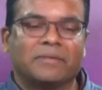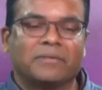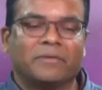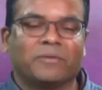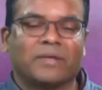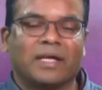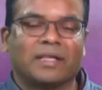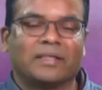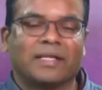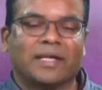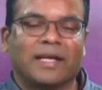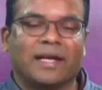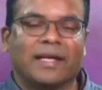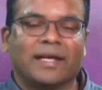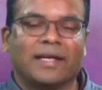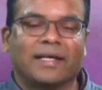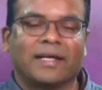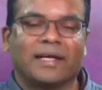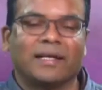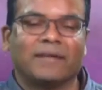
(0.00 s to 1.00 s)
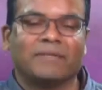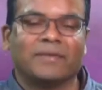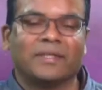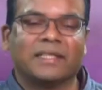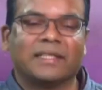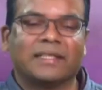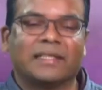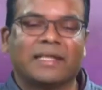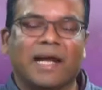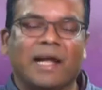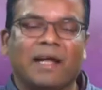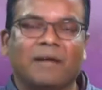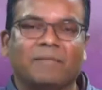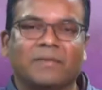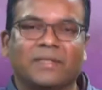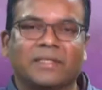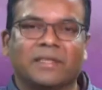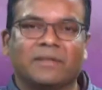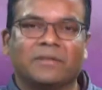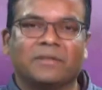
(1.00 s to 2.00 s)
photons are detected with a time
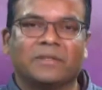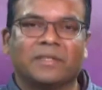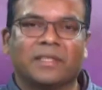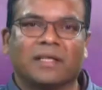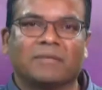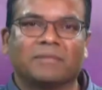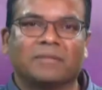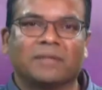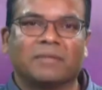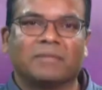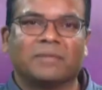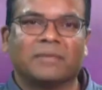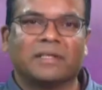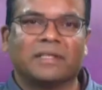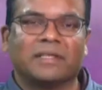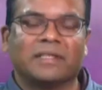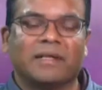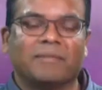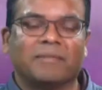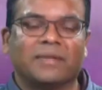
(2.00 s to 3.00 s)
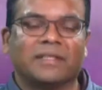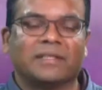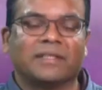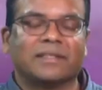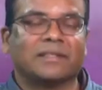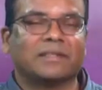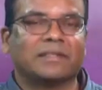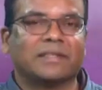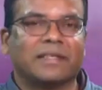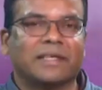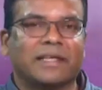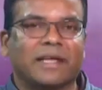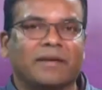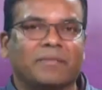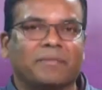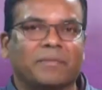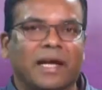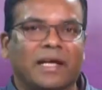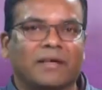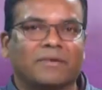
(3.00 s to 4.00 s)
resolution of, as I mentioned,
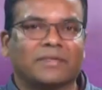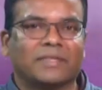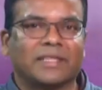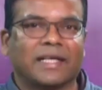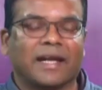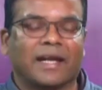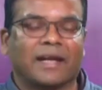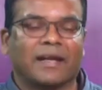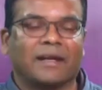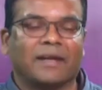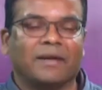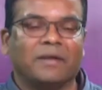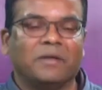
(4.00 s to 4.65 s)
10 microsecond.